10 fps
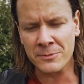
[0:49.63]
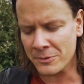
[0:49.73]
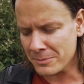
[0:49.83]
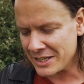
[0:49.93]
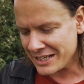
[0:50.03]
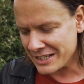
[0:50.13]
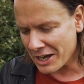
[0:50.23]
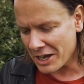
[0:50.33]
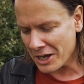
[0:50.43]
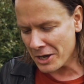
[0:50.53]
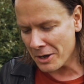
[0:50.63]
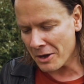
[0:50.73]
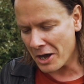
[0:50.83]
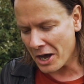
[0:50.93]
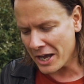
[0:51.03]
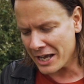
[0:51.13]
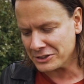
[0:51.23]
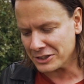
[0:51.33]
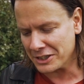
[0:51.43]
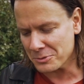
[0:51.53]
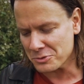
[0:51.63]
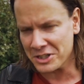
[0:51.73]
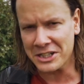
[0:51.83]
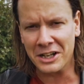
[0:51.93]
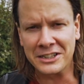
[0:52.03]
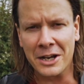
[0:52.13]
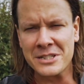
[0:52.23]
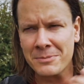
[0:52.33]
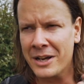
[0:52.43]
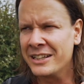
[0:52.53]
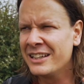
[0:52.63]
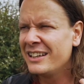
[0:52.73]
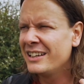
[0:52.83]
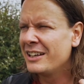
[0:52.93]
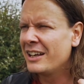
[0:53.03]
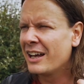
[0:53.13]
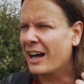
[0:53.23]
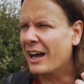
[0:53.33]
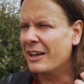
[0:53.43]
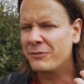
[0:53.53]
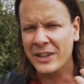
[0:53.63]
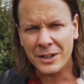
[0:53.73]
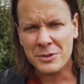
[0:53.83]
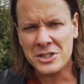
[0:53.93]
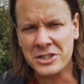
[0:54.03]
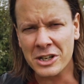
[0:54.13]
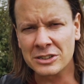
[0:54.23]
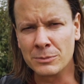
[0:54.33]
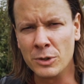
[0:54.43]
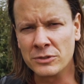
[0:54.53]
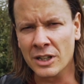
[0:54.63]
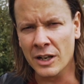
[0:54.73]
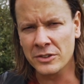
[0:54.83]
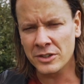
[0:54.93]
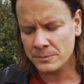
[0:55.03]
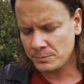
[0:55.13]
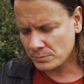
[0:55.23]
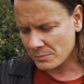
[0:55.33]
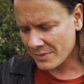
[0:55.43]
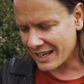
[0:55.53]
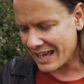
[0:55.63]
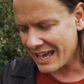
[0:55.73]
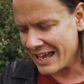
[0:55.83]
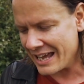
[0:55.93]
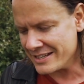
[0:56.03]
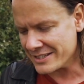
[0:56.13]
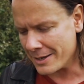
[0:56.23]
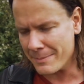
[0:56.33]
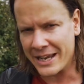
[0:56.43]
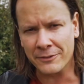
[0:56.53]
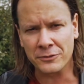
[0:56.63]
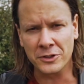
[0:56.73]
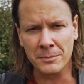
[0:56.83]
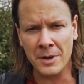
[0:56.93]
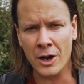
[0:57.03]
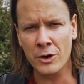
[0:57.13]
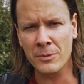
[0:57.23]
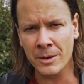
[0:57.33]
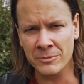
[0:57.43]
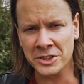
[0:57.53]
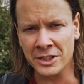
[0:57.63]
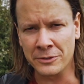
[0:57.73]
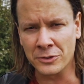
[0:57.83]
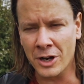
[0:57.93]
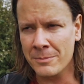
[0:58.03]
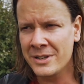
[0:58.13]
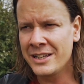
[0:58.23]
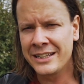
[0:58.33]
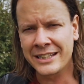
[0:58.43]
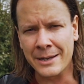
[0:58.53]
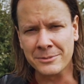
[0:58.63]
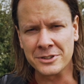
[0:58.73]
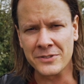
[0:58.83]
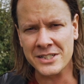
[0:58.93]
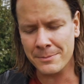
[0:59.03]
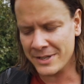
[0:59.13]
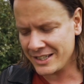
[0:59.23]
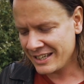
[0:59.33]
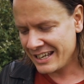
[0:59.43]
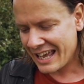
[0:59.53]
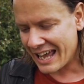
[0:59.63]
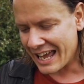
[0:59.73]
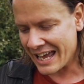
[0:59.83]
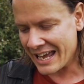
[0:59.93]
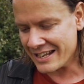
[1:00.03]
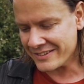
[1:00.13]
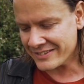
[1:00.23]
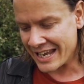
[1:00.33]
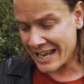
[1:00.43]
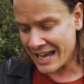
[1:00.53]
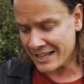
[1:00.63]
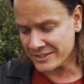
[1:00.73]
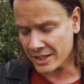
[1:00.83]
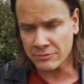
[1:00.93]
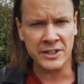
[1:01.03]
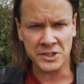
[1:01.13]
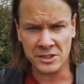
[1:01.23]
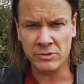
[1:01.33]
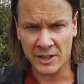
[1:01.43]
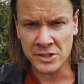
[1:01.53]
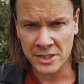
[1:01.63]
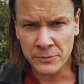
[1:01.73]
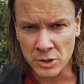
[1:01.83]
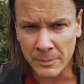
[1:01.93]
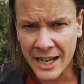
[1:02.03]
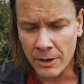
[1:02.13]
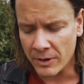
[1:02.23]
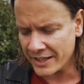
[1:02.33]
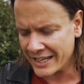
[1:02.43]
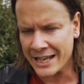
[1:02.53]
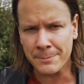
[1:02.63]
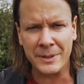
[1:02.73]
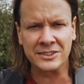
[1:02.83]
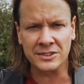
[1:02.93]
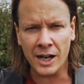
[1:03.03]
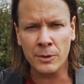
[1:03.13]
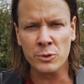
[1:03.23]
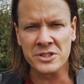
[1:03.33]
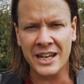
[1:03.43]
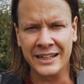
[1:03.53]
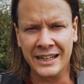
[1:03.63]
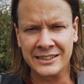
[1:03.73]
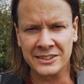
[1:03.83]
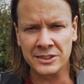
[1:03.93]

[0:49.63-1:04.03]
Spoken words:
for me. I actually was really lucky. I think I just moved to London, and a mate from home, where I'm originally from, came to visit me, and they had Revenge of the Sith was coming out, and they had a big Star Wars day in Leicester